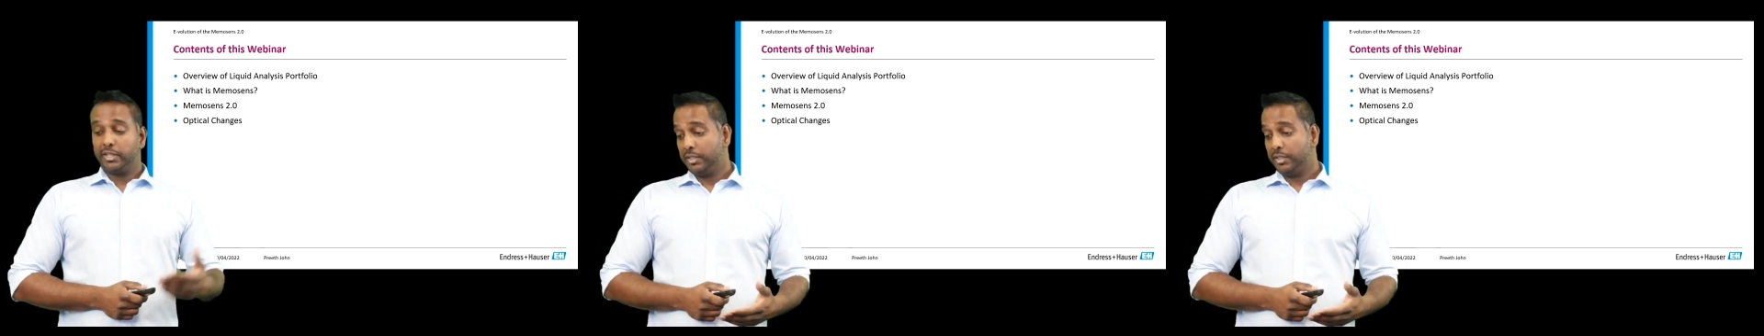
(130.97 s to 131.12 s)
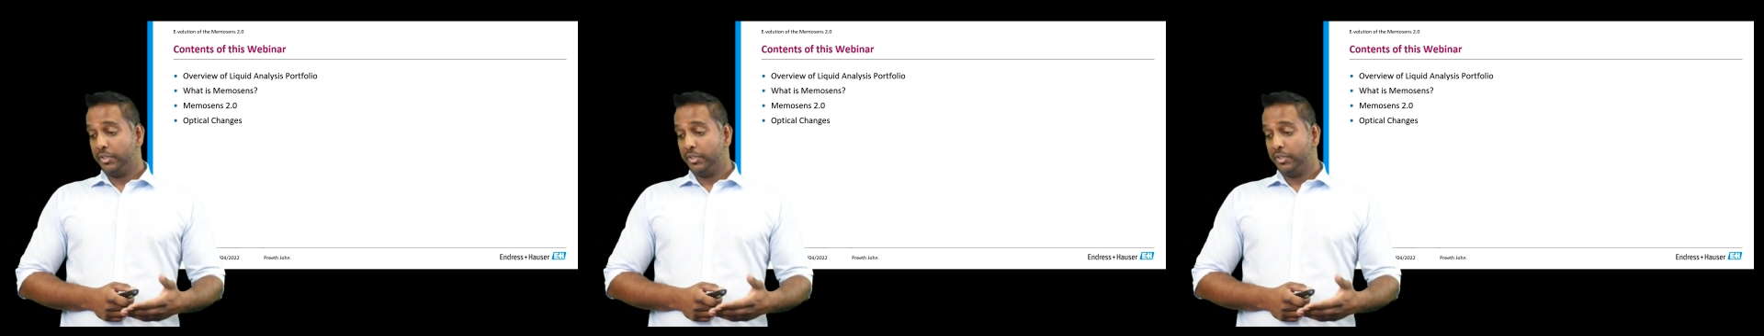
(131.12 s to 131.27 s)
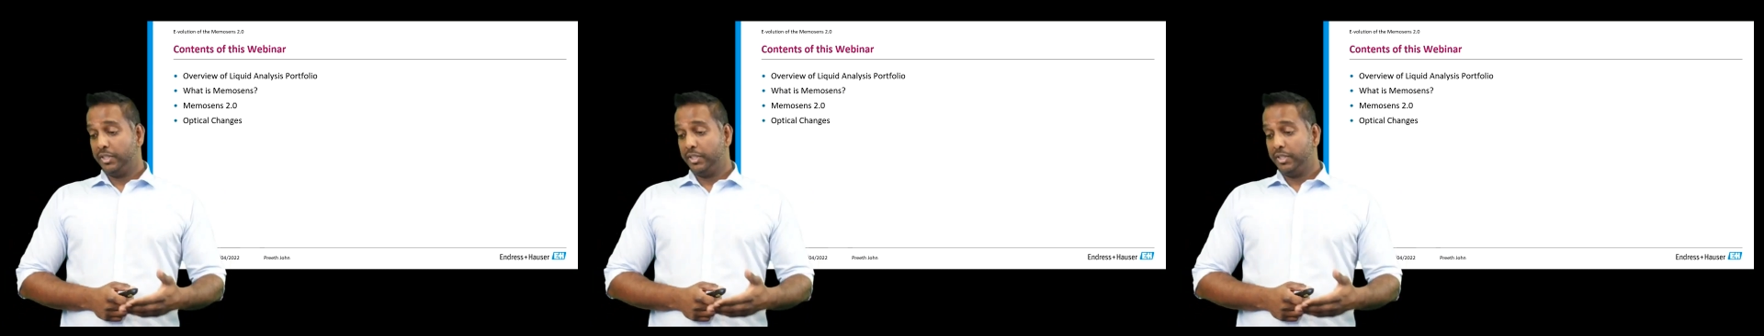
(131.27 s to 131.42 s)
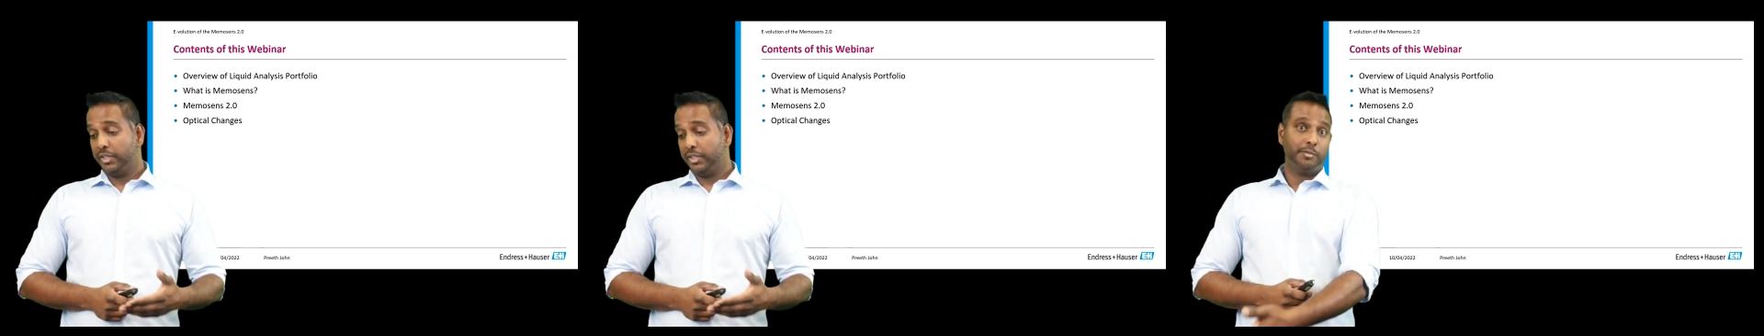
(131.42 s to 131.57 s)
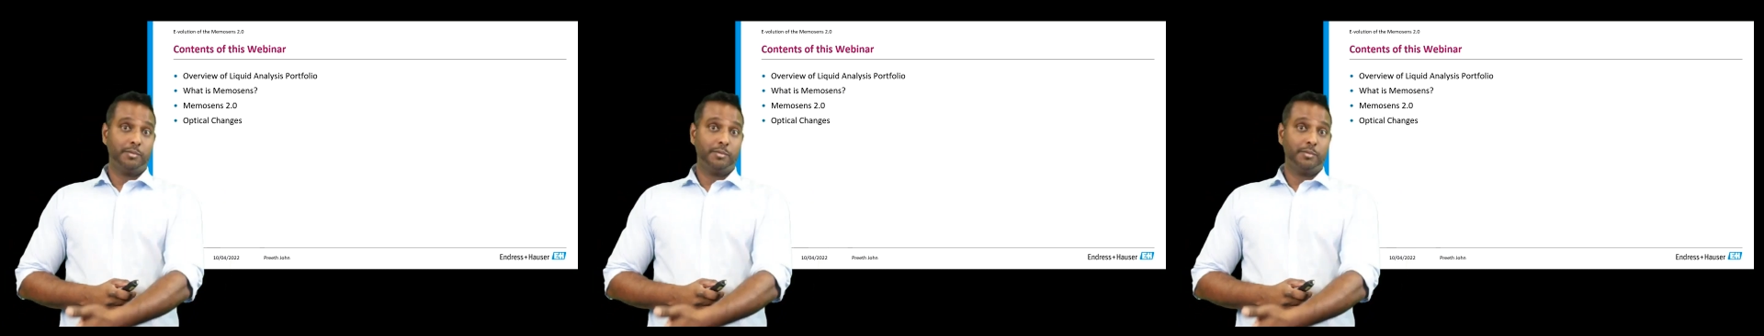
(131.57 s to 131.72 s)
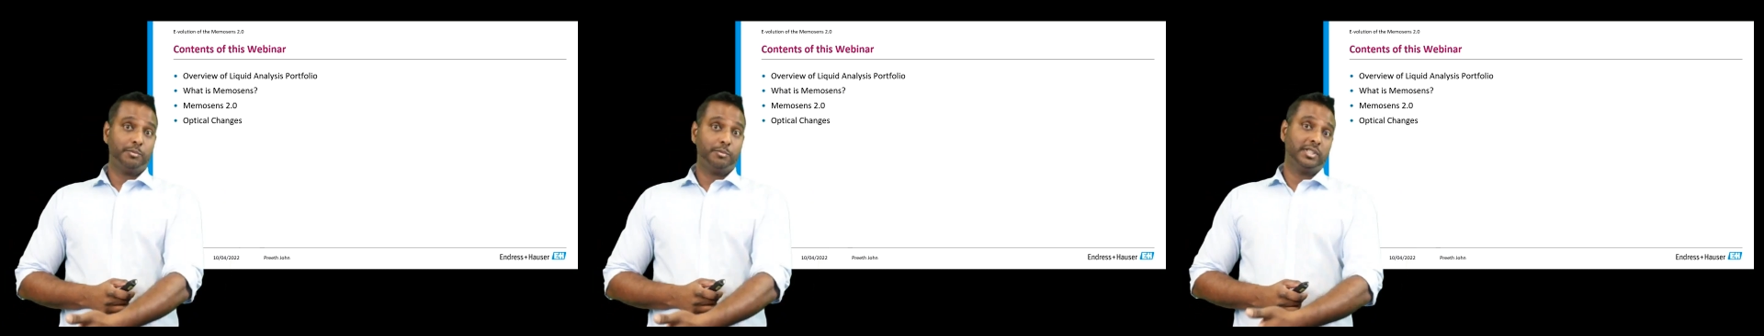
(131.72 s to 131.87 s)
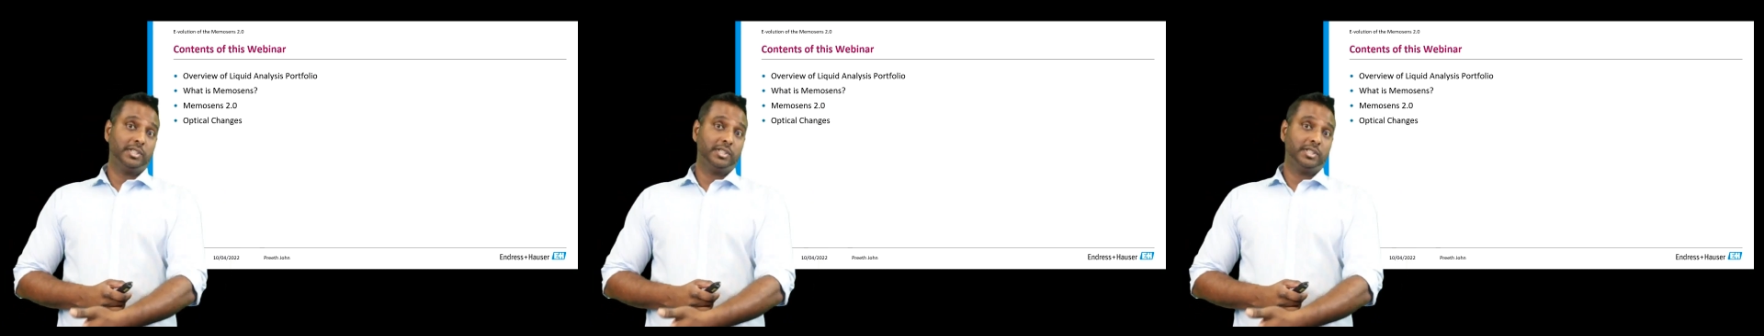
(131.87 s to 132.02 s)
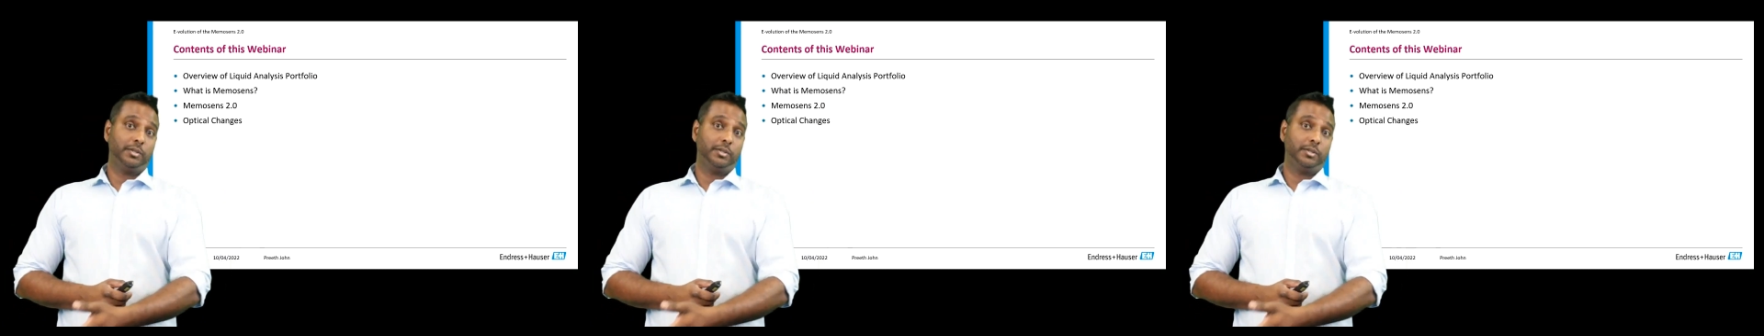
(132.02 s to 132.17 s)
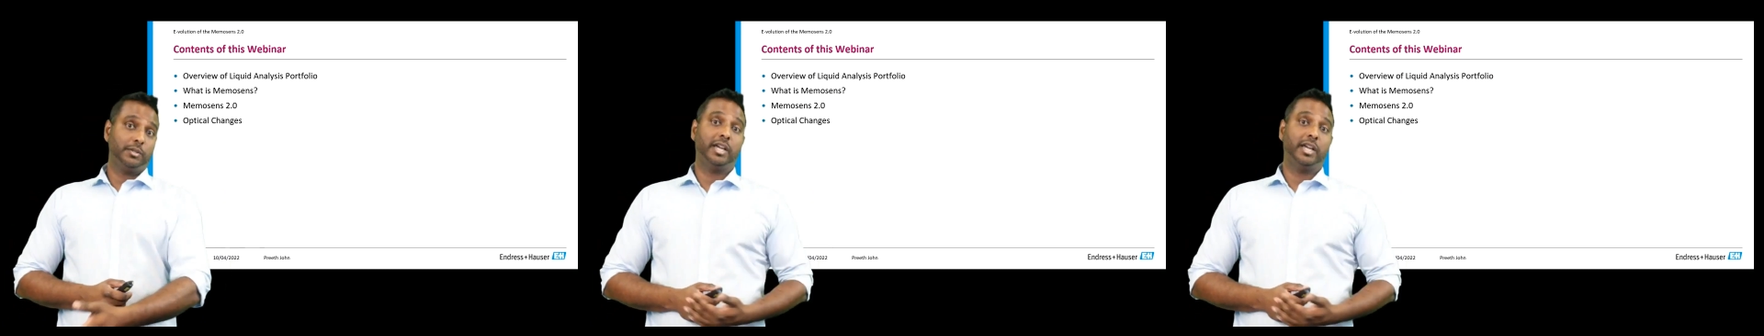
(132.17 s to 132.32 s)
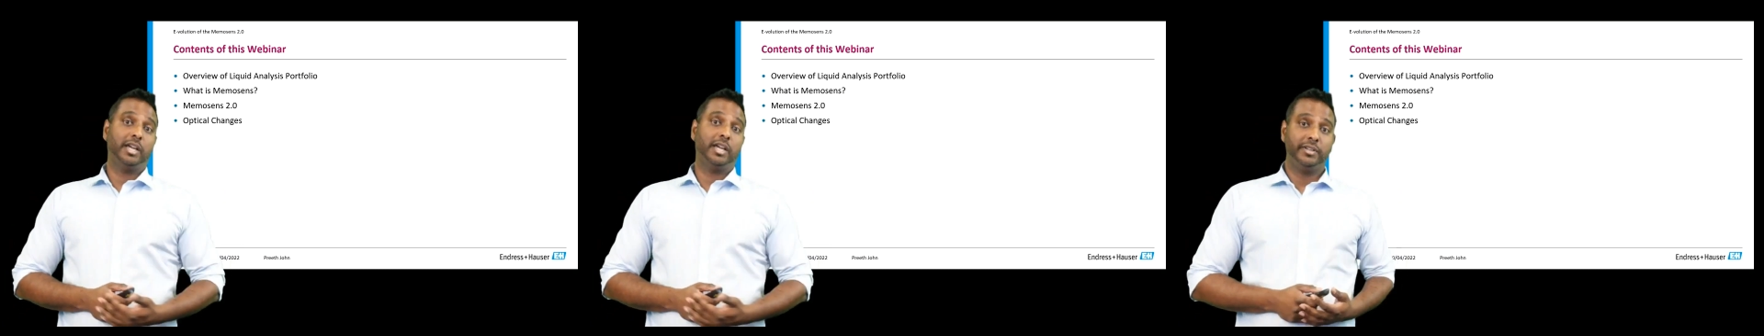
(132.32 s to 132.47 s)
the samples that we have here